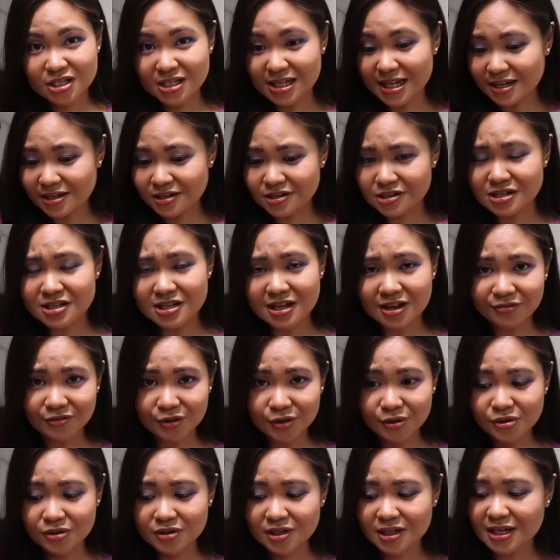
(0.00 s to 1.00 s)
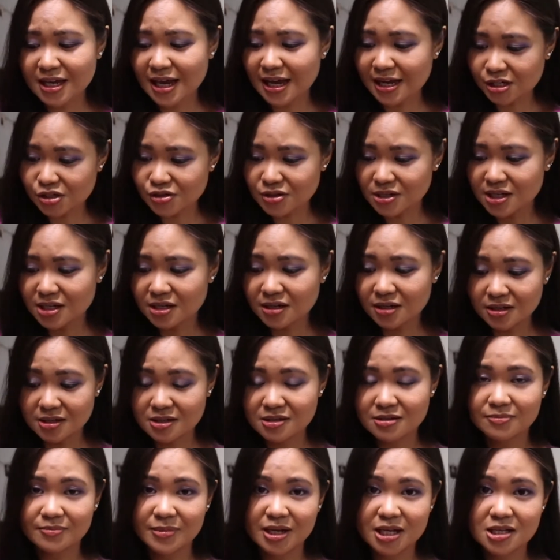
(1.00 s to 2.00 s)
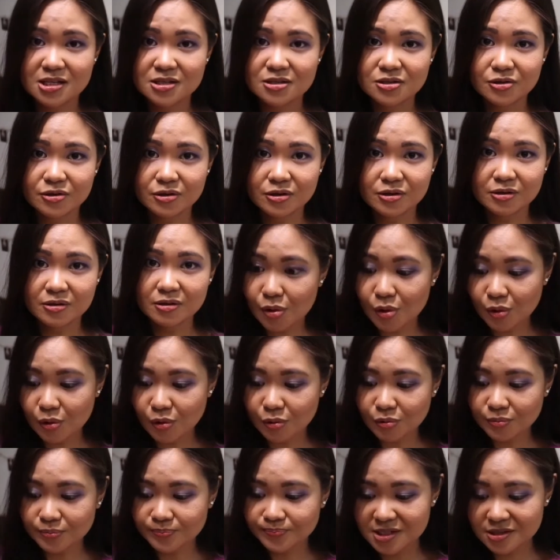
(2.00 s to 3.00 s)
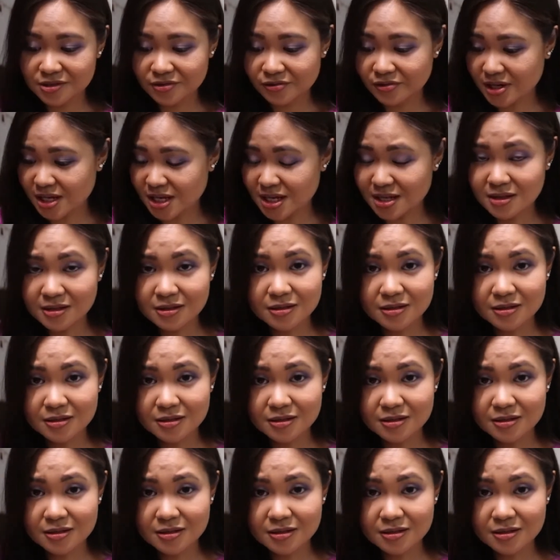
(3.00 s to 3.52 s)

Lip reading: like your cell phone, you can actually customize your home screen.